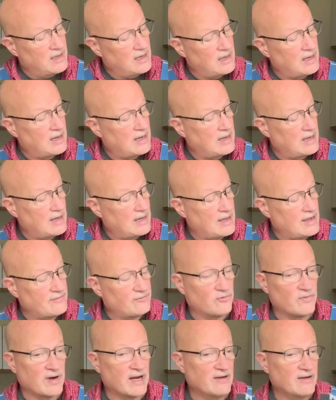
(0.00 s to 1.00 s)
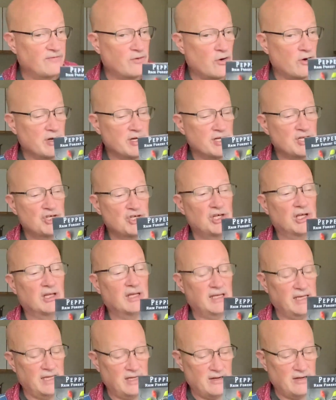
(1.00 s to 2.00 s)
Uh, I have a Rainforest
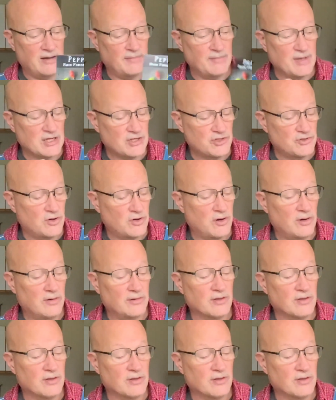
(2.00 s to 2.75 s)
Chili here. I'm not sure.